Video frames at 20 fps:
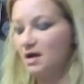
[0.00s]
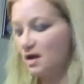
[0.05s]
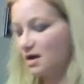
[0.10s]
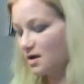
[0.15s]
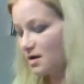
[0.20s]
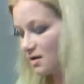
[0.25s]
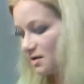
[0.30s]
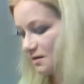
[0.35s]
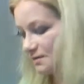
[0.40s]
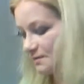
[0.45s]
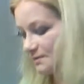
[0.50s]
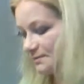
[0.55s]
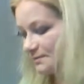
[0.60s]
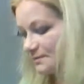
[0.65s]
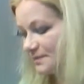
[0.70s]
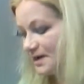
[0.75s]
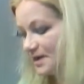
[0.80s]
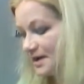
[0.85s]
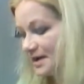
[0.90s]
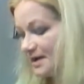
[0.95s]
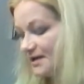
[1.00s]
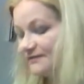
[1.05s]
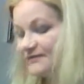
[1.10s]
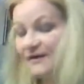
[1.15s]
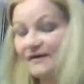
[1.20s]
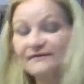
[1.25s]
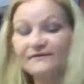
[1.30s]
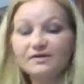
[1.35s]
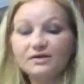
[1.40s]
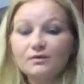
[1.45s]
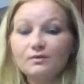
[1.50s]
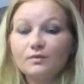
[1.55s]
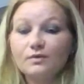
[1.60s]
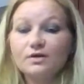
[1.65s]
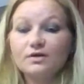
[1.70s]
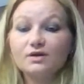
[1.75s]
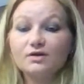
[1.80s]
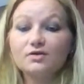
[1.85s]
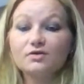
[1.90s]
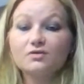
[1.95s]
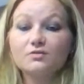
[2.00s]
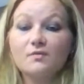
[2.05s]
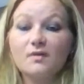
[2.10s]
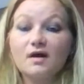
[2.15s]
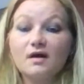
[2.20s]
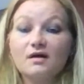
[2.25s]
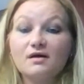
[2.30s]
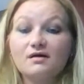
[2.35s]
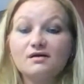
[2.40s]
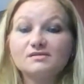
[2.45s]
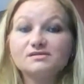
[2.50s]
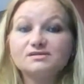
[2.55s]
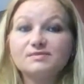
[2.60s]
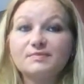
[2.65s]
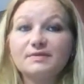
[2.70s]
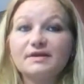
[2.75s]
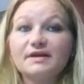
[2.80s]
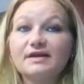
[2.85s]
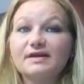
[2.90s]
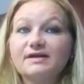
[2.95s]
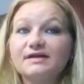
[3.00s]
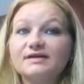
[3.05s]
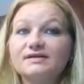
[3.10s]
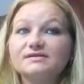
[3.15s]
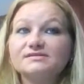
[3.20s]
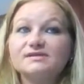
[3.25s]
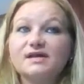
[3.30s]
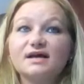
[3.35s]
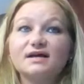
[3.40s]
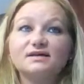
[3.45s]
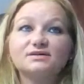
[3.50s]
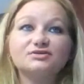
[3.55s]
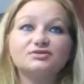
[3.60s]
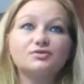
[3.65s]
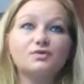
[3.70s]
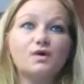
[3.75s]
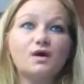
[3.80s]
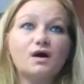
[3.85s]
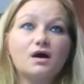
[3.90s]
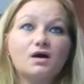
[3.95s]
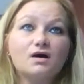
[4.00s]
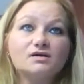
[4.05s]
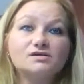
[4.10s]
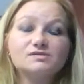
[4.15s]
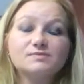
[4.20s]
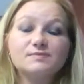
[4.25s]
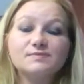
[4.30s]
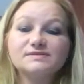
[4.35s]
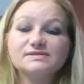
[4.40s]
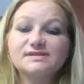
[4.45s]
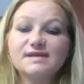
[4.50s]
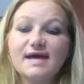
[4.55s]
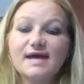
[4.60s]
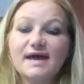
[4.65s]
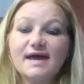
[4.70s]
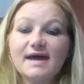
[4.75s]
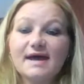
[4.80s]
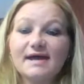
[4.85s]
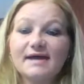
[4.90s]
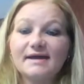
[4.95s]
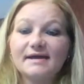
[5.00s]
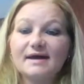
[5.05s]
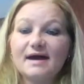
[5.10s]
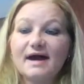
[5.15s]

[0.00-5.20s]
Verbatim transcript: Um, if ever you want to know who my husband is, I could do a husband tag.